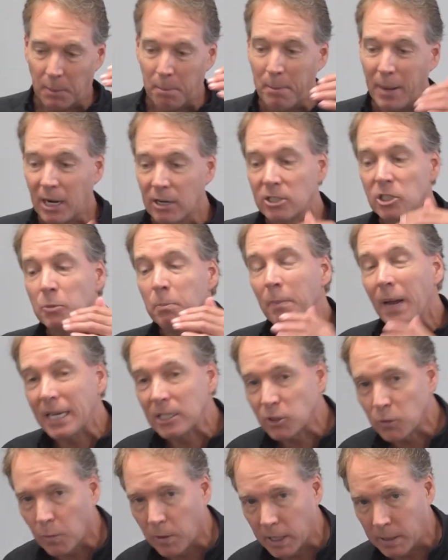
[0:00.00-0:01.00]
a marriage
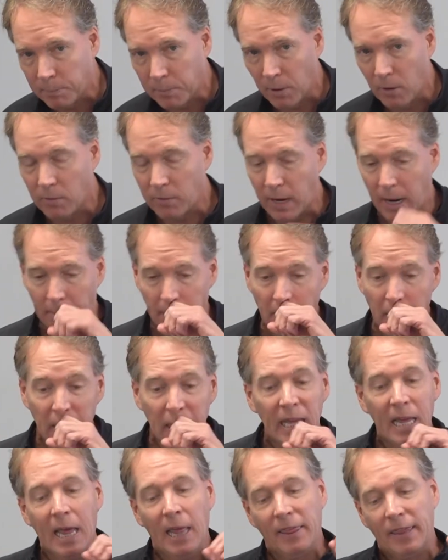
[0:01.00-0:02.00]
mentoring program
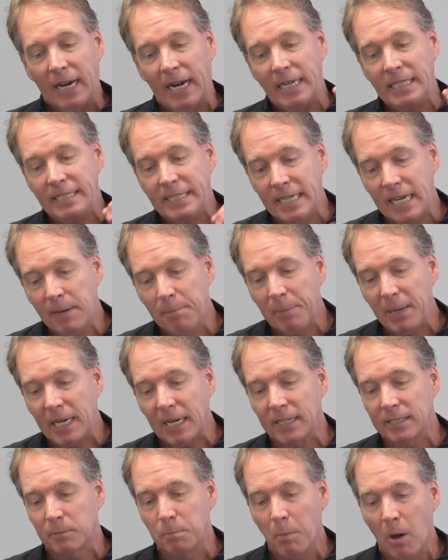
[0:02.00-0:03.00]
that I did
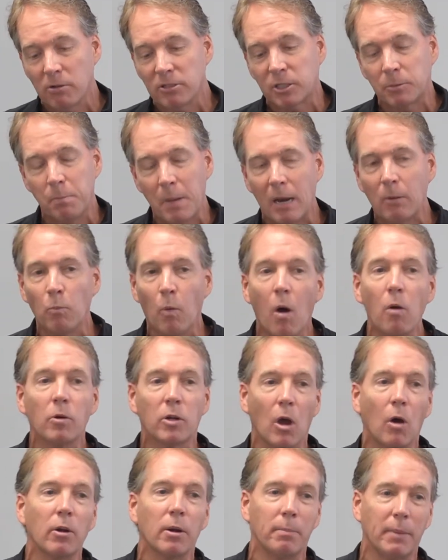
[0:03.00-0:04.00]
because most men
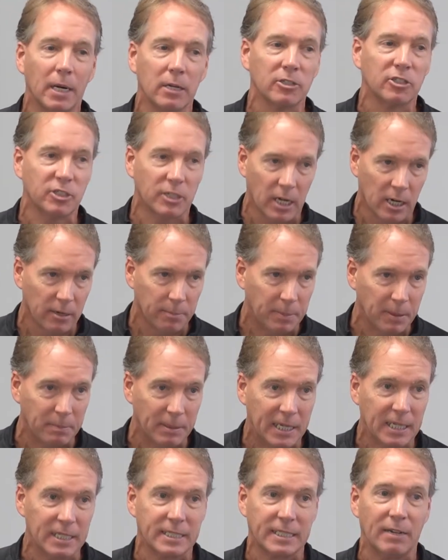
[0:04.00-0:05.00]
won't go to marriage therapy
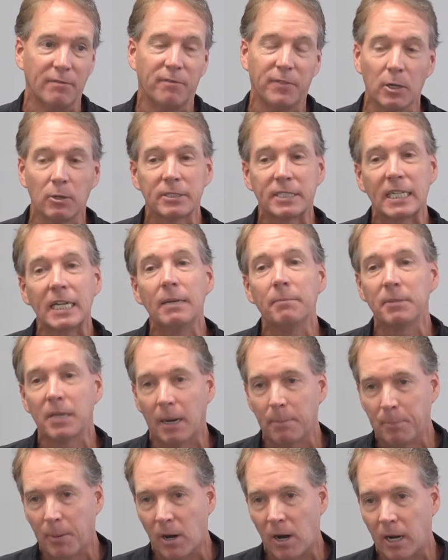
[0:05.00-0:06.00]
because they feel teamed
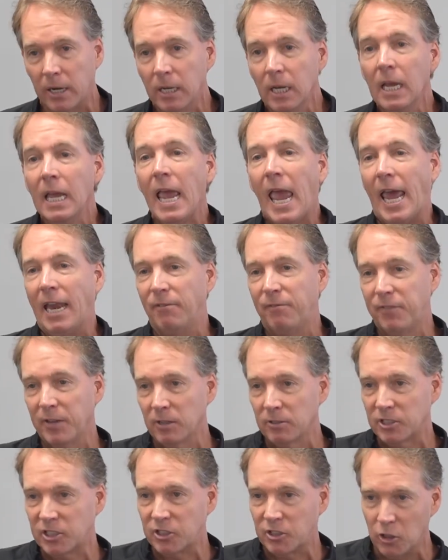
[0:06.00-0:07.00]
up on and it
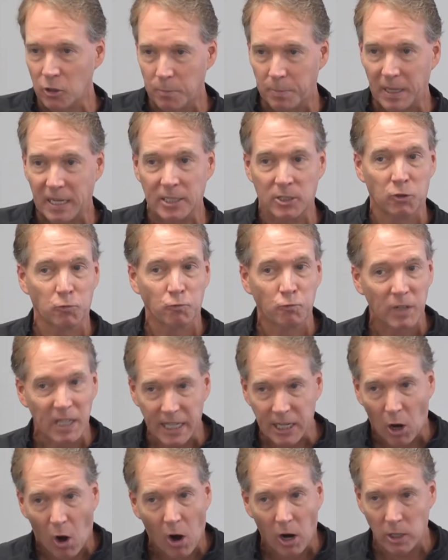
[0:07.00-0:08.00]
feels stupid and it's
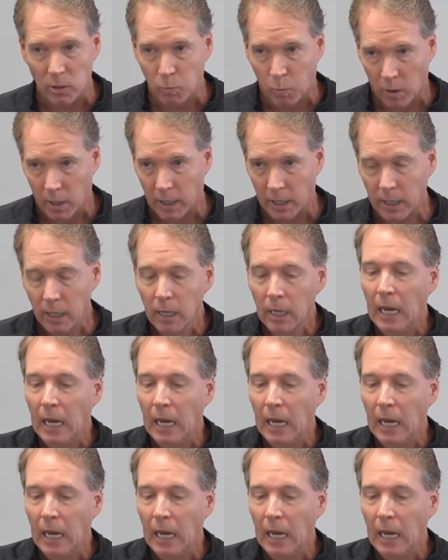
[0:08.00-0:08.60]
really hard work.